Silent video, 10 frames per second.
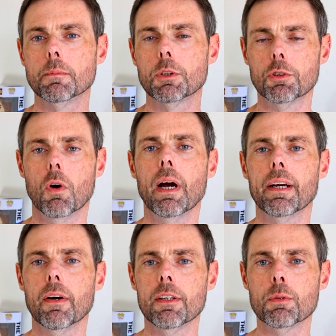
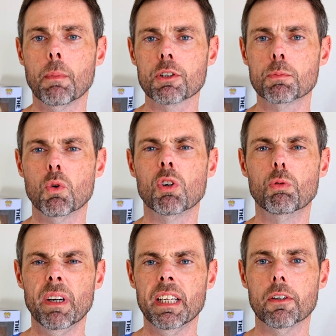Snyder, it's much more
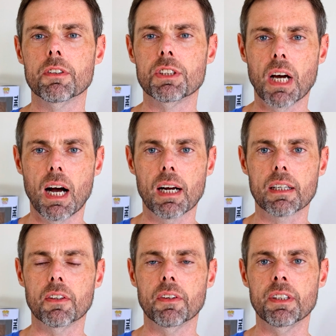grittier and
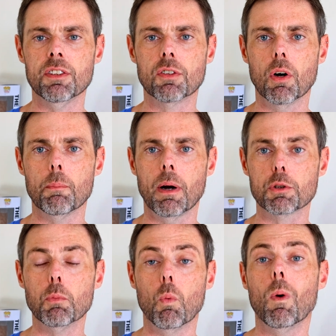darker, and he's got
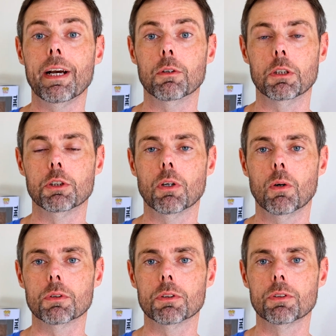much more weight on his shoulders.